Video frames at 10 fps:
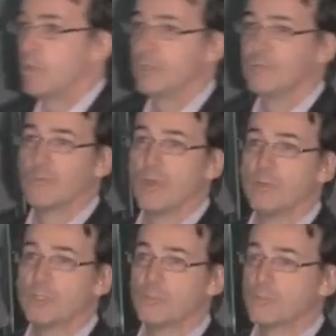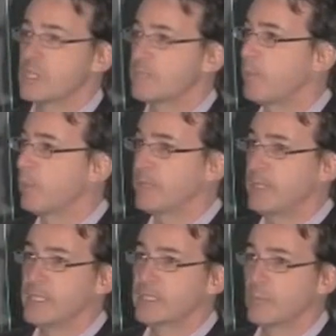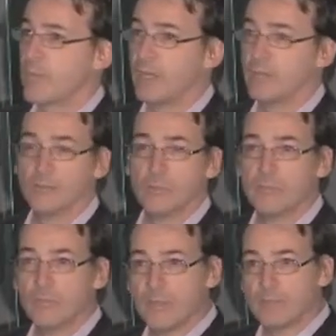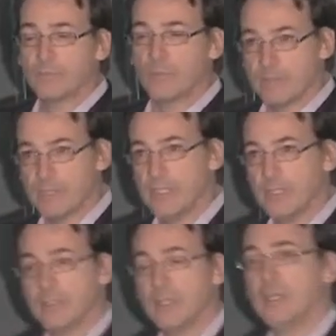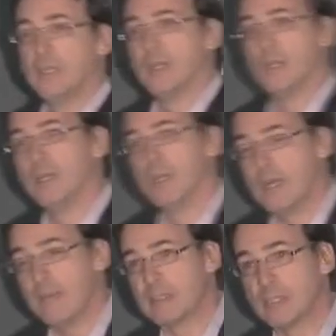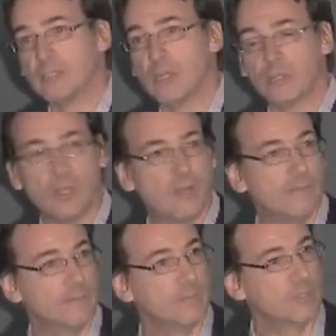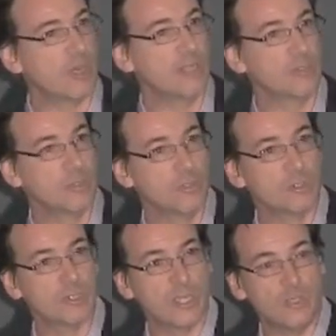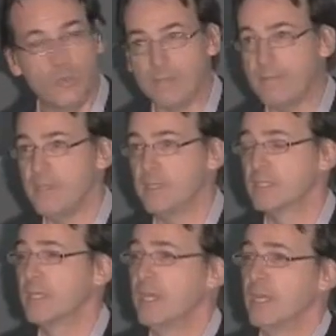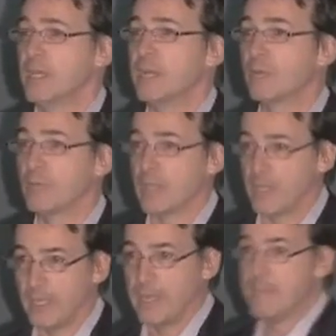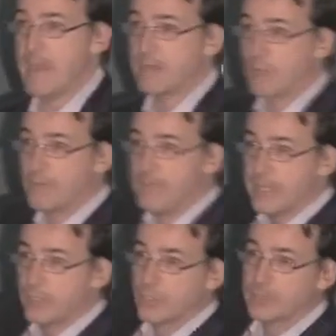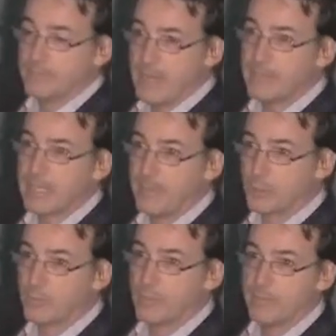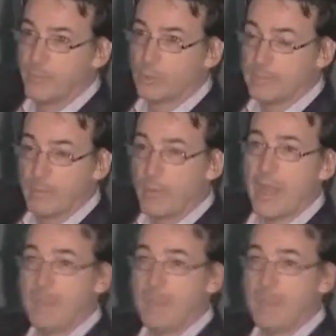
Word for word: We want robots to transport things around. We have seen Amazon.com trying to use UAVs, and manned ground vehicles might become also very important.